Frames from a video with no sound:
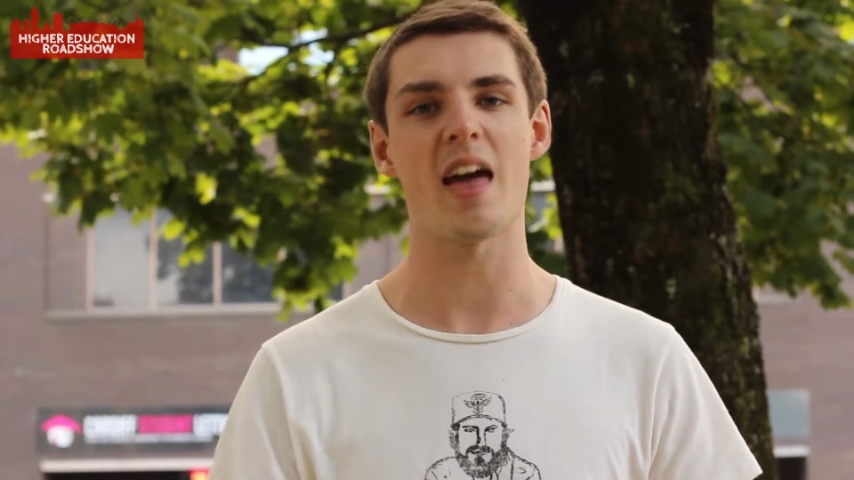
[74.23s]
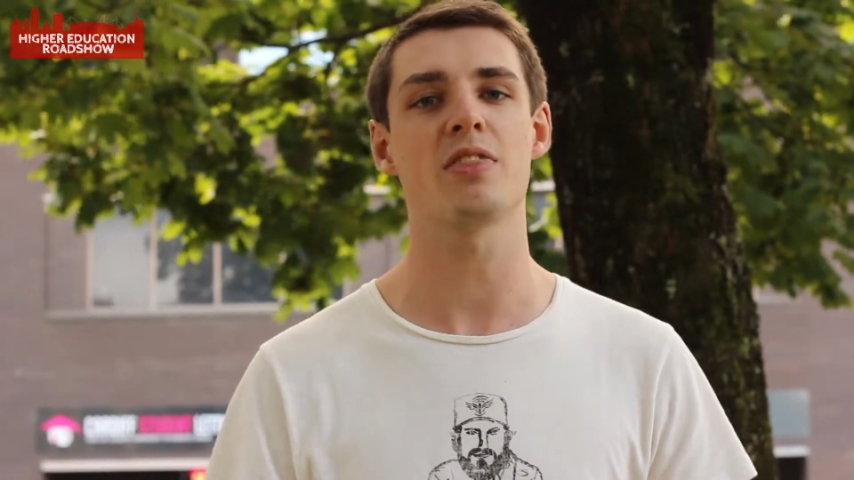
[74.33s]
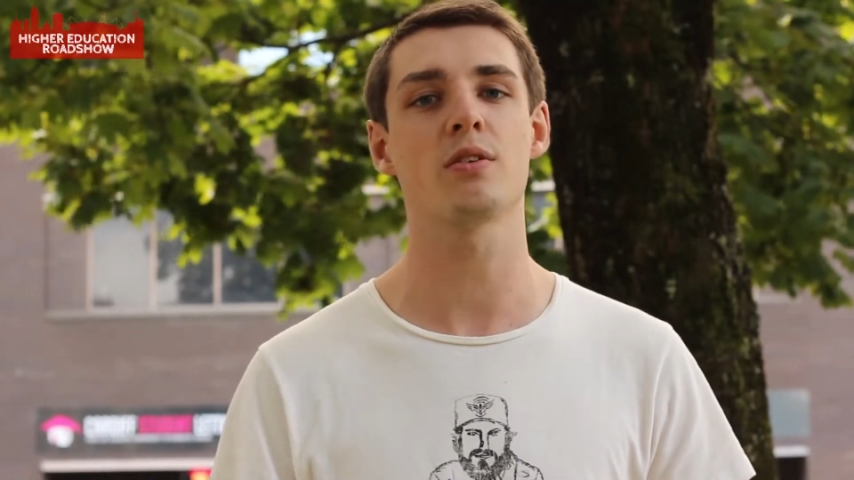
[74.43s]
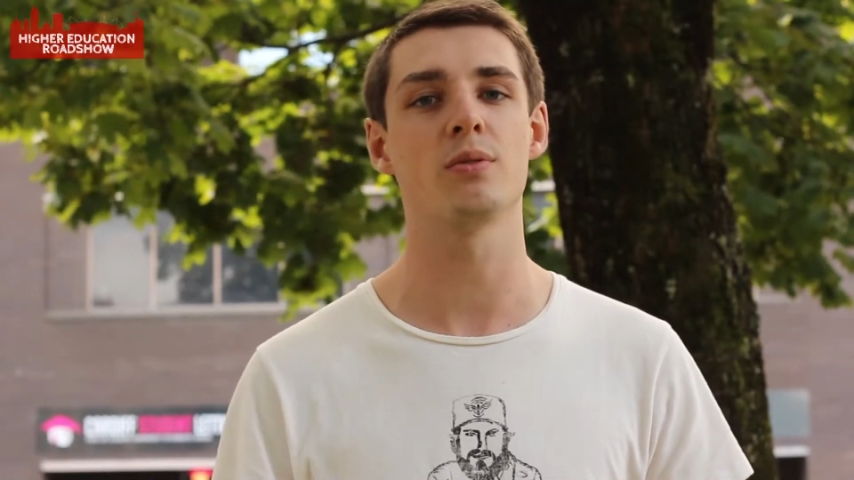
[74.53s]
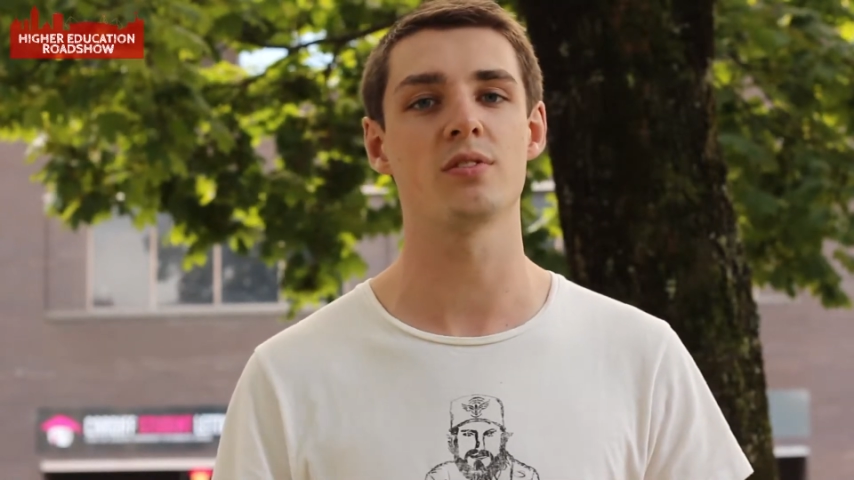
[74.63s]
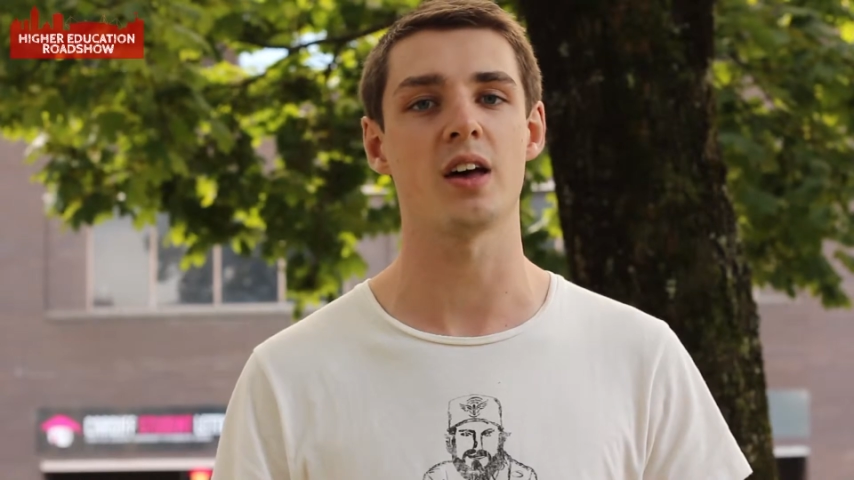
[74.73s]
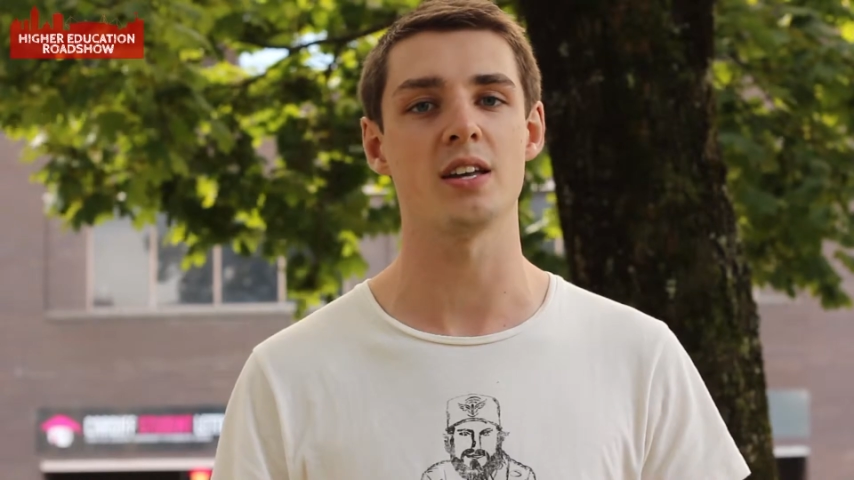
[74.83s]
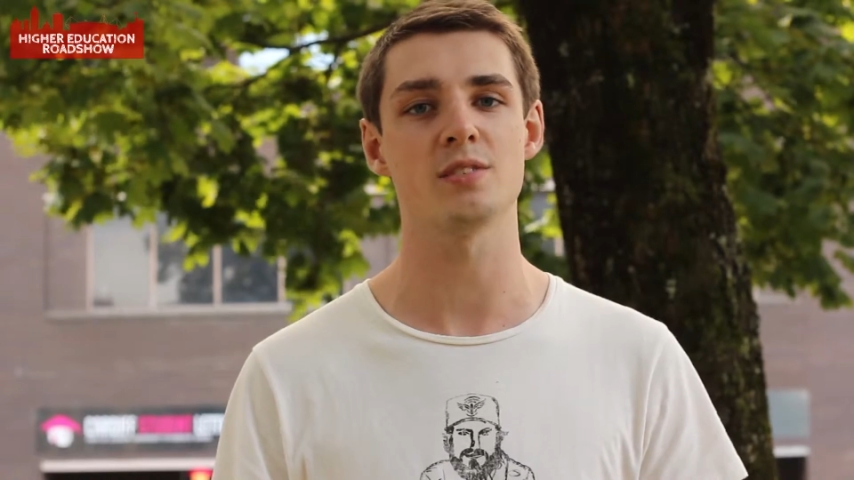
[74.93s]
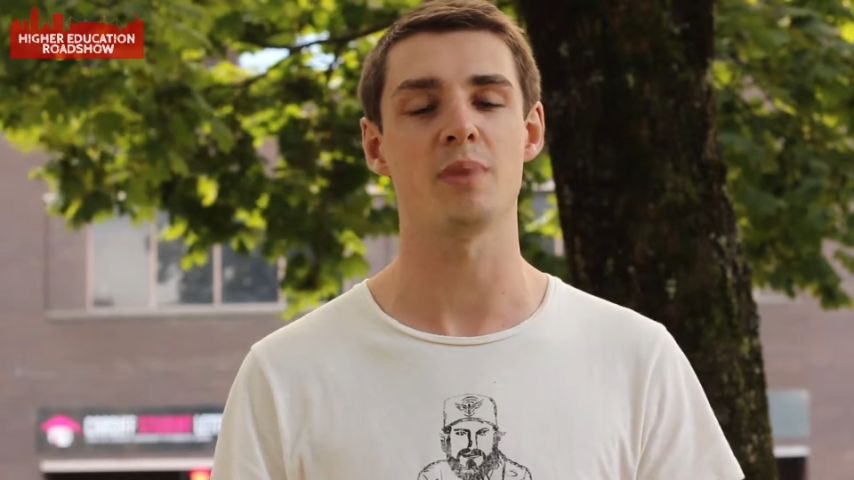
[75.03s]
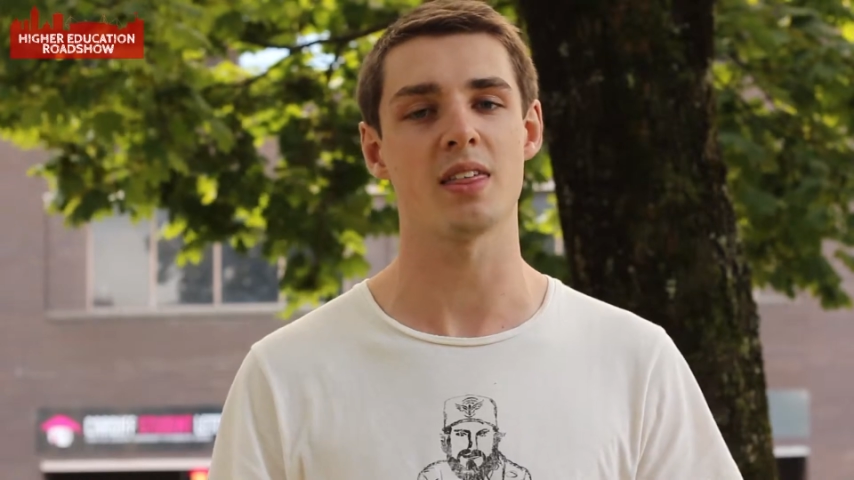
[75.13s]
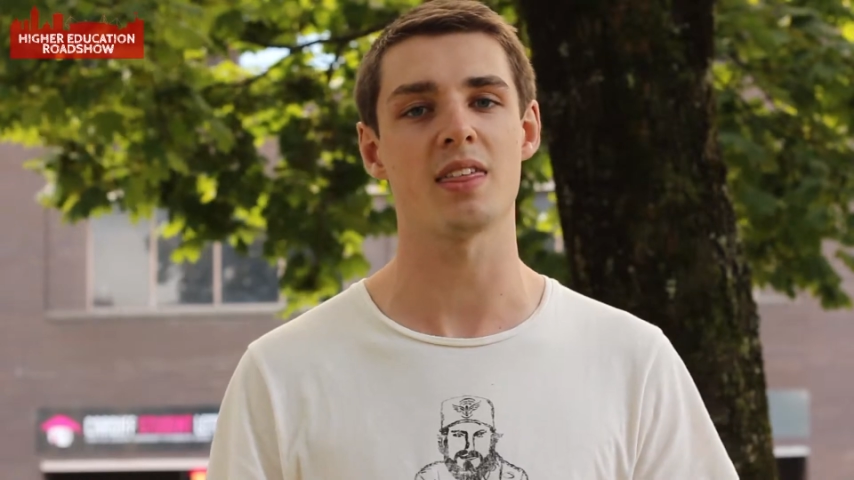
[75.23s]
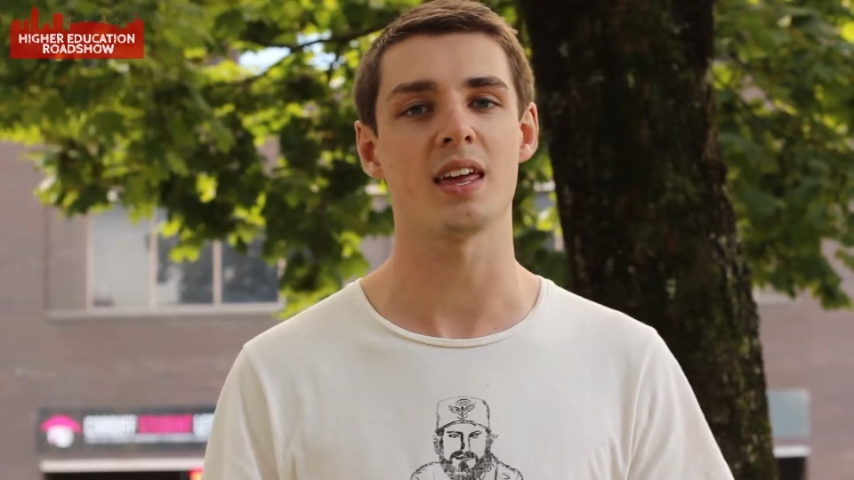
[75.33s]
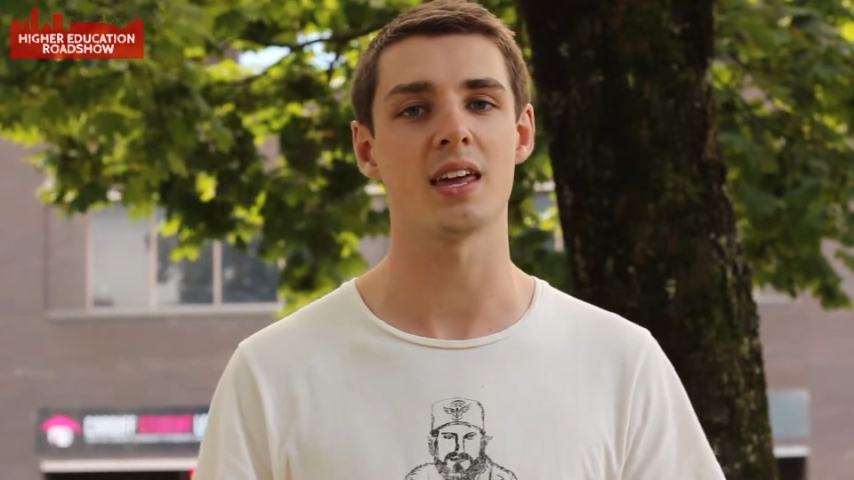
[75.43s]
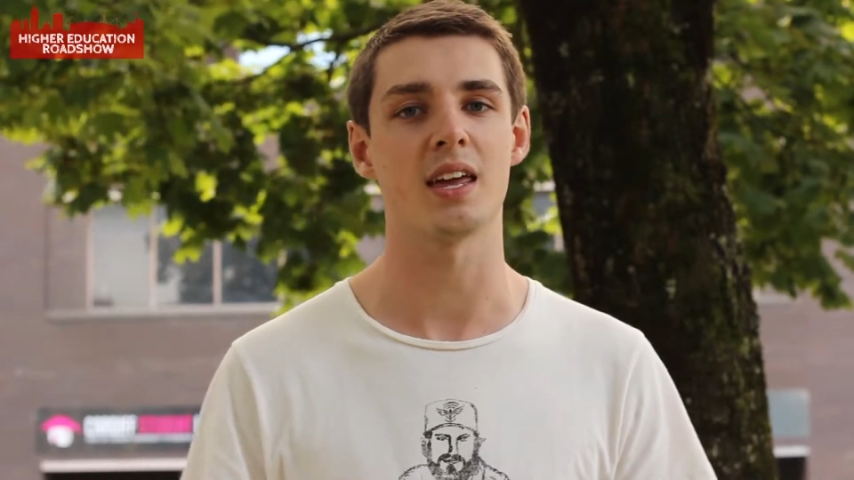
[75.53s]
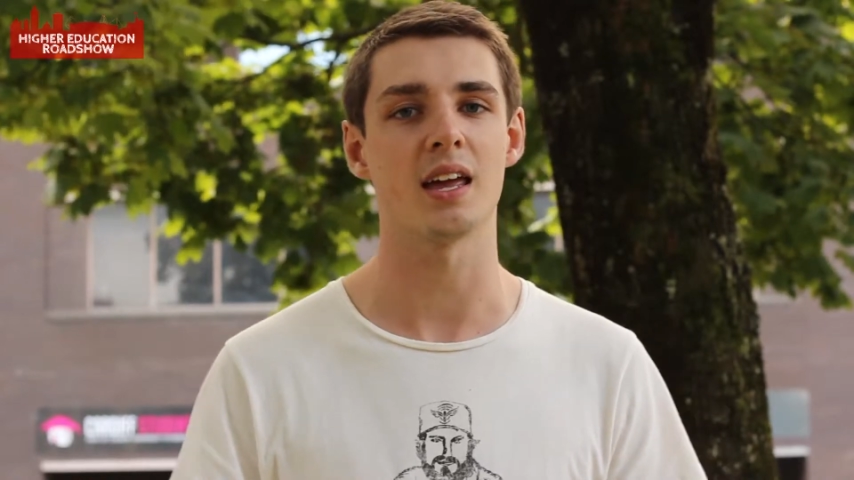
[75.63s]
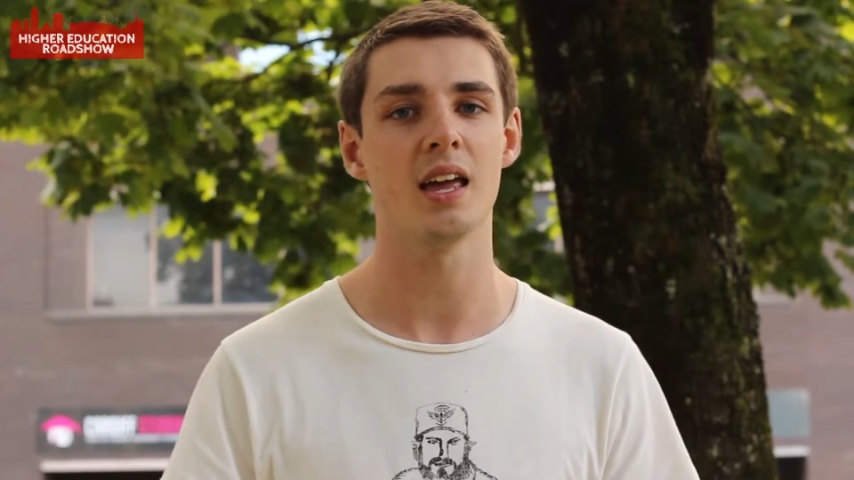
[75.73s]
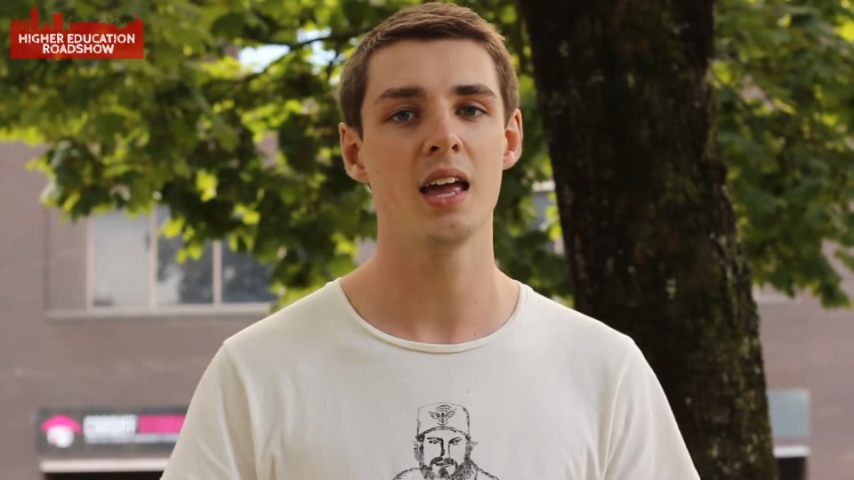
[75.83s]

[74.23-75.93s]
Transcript: ethical side to my thinking